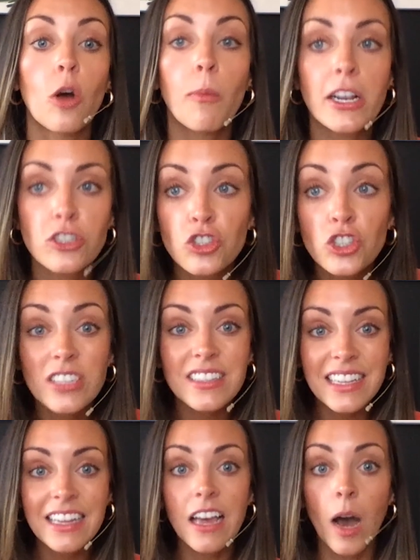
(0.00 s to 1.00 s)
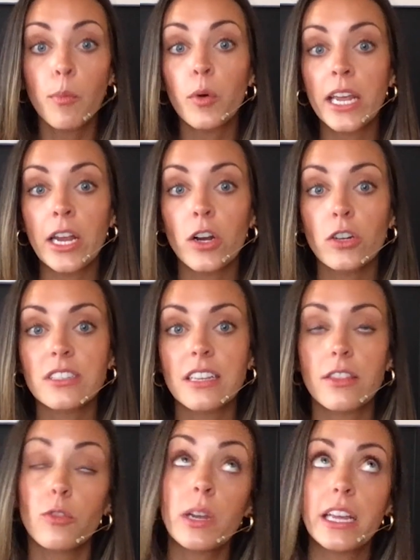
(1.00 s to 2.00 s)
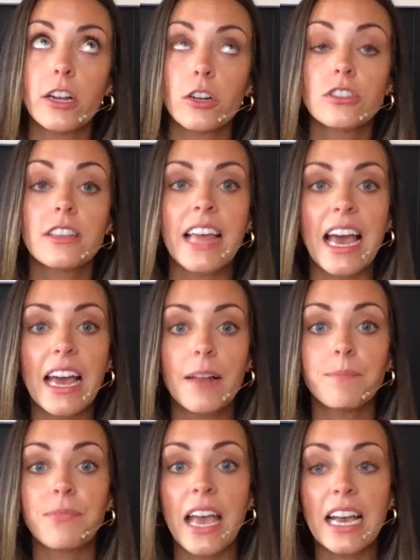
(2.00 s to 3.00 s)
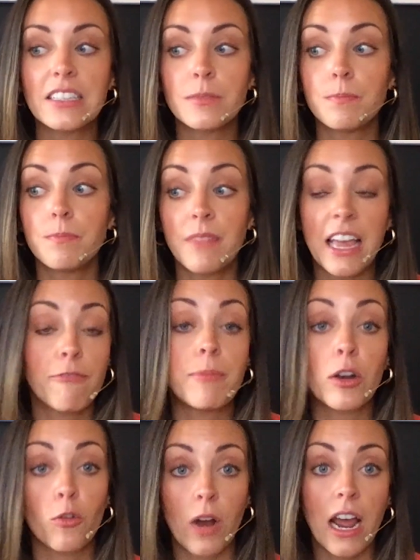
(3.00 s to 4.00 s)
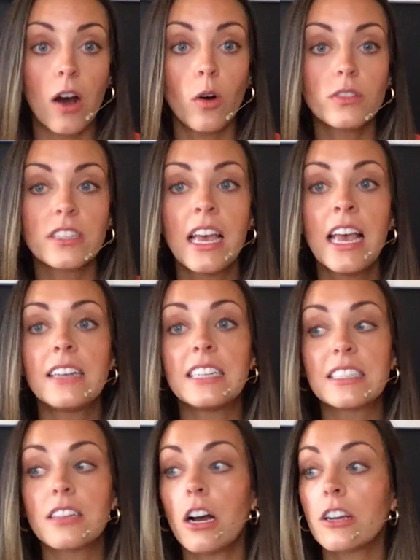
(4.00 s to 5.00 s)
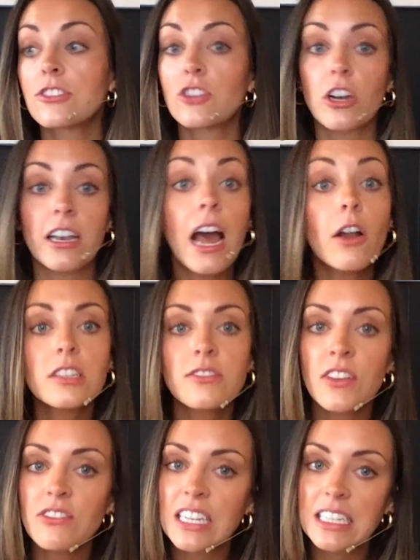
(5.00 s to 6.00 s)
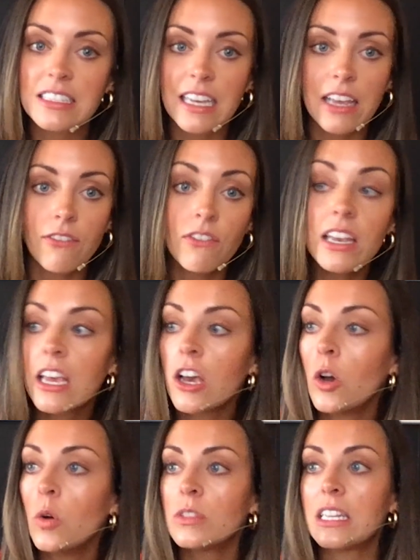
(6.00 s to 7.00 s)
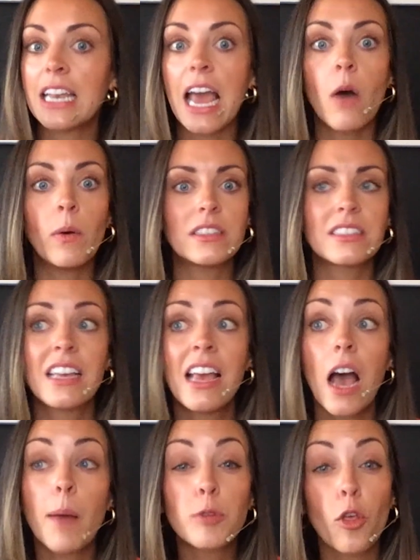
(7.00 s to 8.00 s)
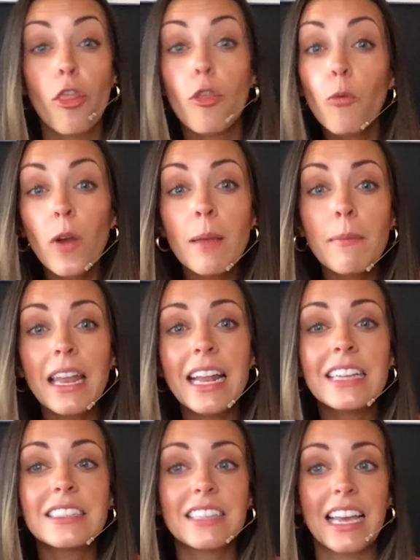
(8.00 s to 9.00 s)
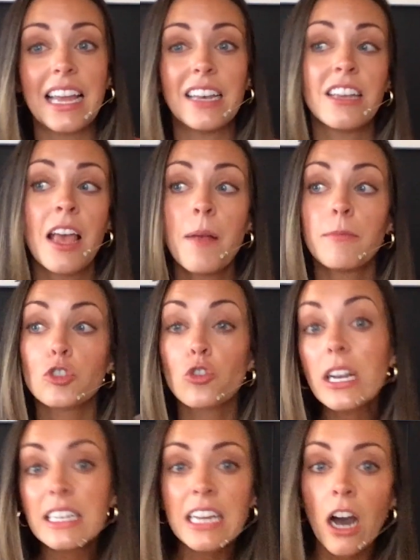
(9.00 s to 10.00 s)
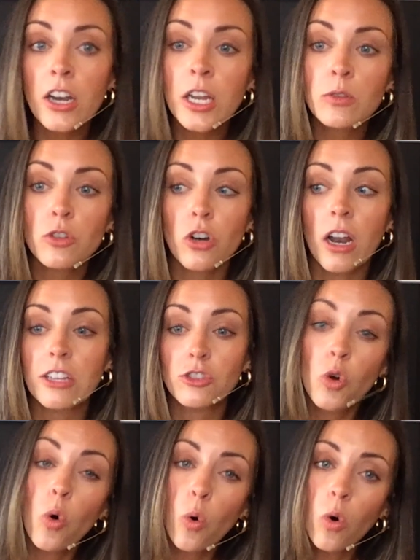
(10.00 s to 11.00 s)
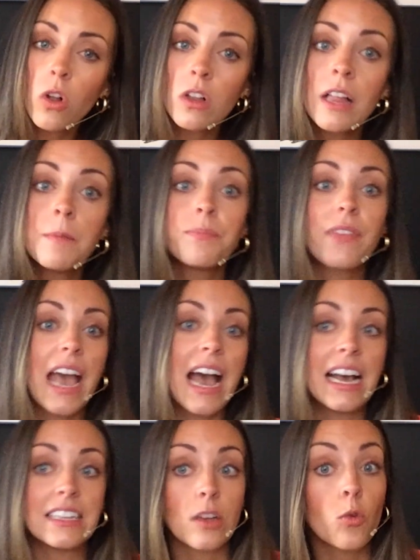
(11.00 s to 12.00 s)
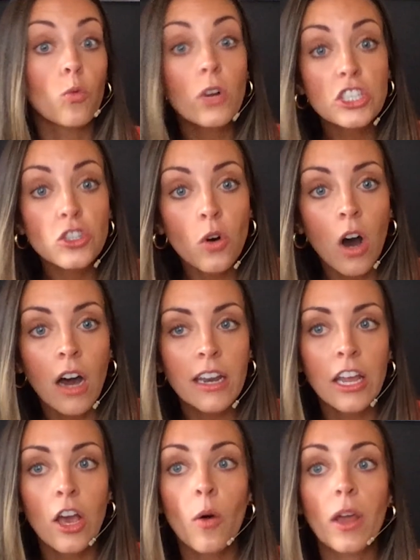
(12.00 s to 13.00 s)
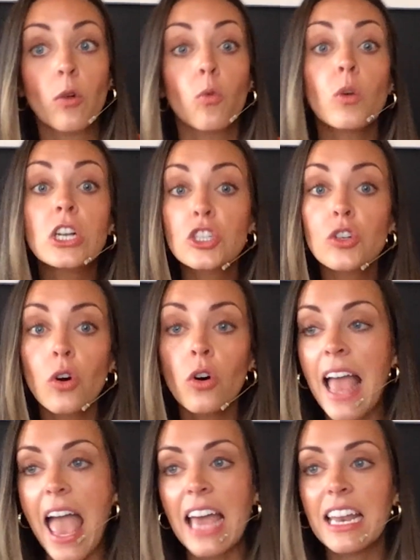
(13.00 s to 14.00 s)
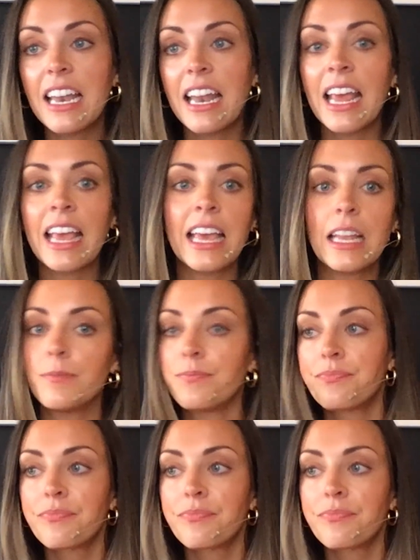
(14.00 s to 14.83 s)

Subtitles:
much just in the couple years, 3 years that has they have been around. TikTok started out as 15 second videos and now it's up to 3 minutes, and trending audios are not as cool as original audio and original editing and